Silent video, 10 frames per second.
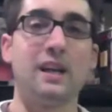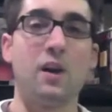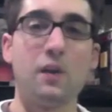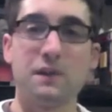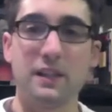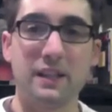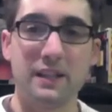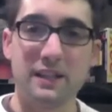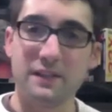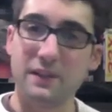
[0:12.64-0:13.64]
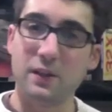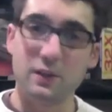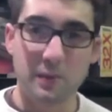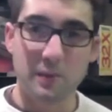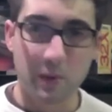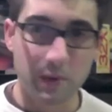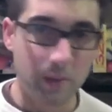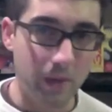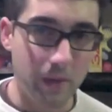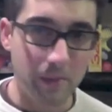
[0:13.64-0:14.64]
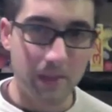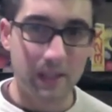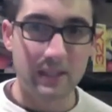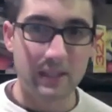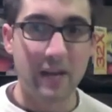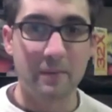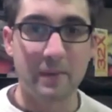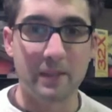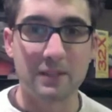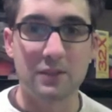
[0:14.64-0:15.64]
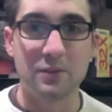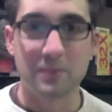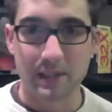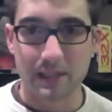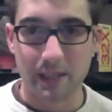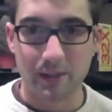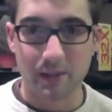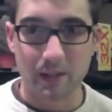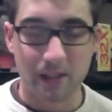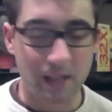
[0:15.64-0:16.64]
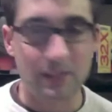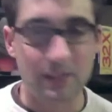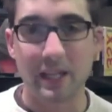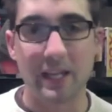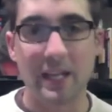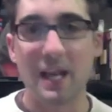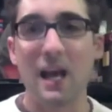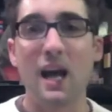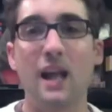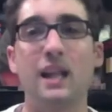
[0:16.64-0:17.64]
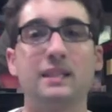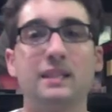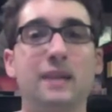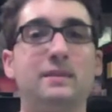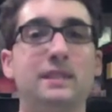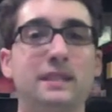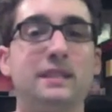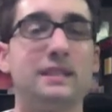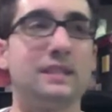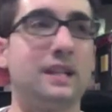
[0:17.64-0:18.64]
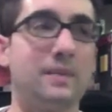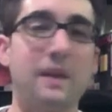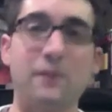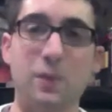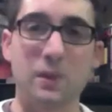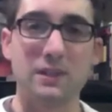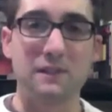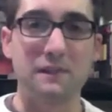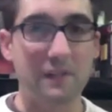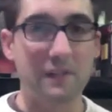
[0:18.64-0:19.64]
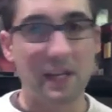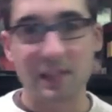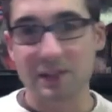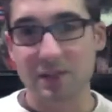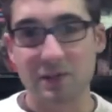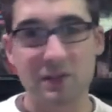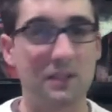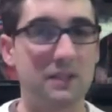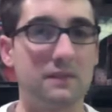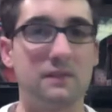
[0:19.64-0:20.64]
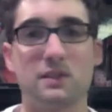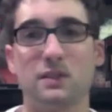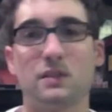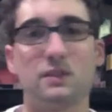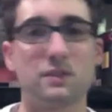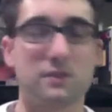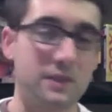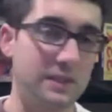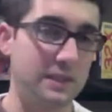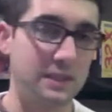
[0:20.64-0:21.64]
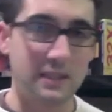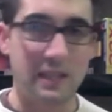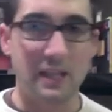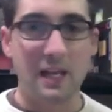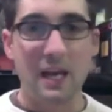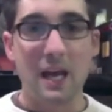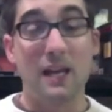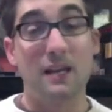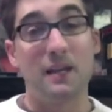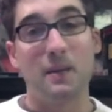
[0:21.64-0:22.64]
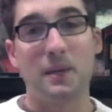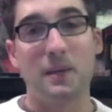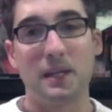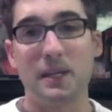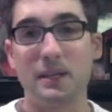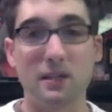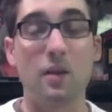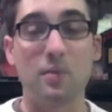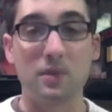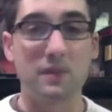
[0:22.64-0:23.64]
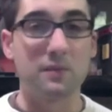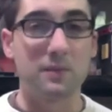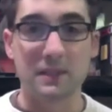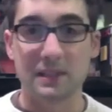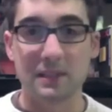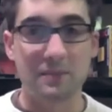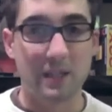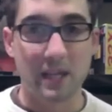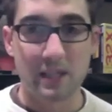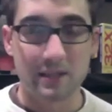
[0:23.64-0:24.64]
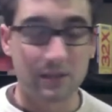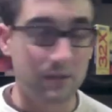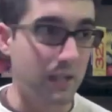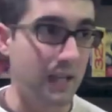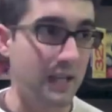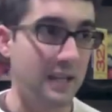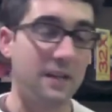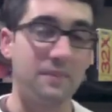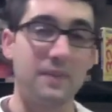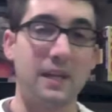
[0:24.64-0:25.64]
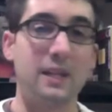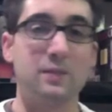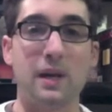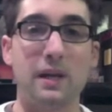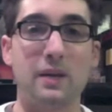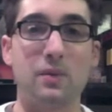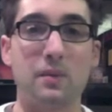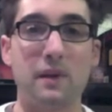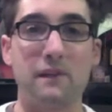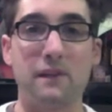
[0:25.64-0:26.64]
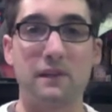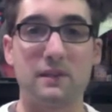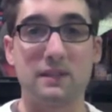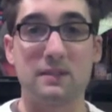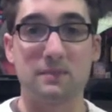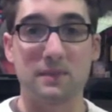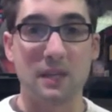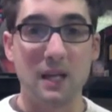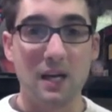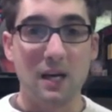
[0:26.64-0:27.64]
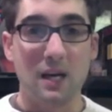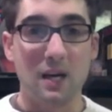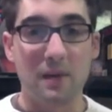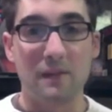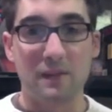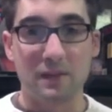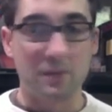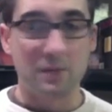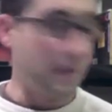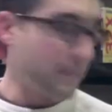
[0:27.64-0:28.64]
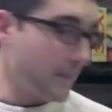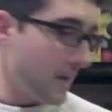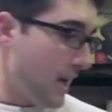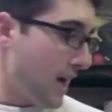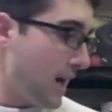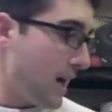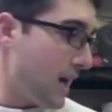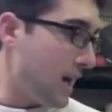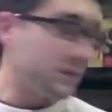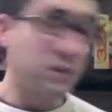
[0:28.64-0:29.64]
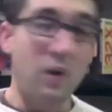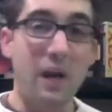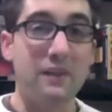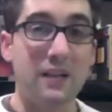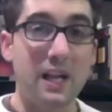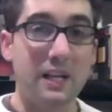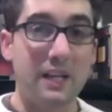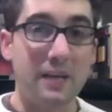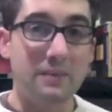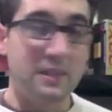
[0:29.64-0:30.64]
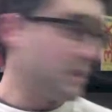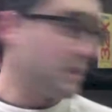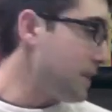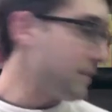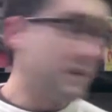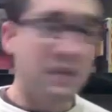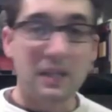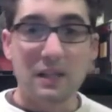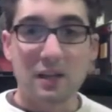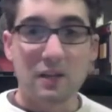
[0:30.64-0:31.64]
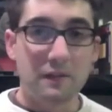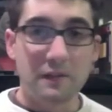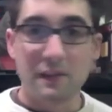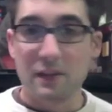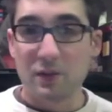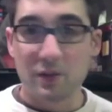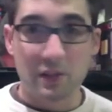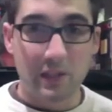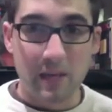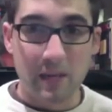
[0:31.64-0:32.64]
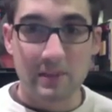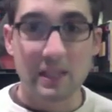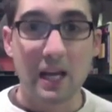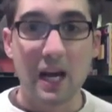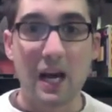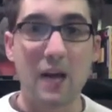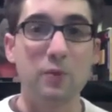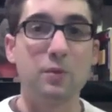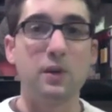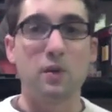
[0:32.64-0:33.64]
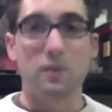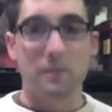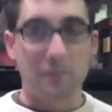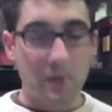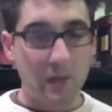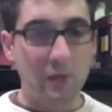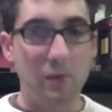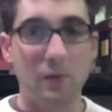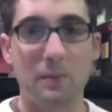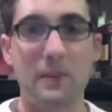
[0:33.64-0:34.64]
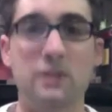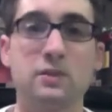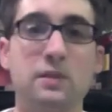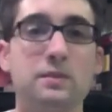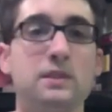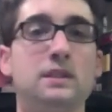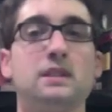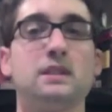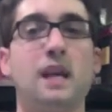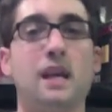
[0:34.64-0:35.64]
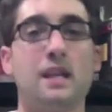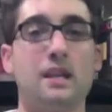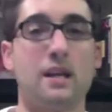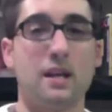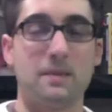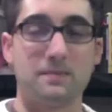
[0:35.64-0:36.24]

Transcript: hopefully this video is going to be worth the wait because I have my Super Nintendo collection, and a lot of times this is everyone's favorite console just because of nostalgic reasons, and I mean it is an unbelievable 16-bit console, and it's probably one of my favorite systems ever as well. So I have a lot of games here, maybe like 150, 200 games. I will be going pretty quick with my descriptions, and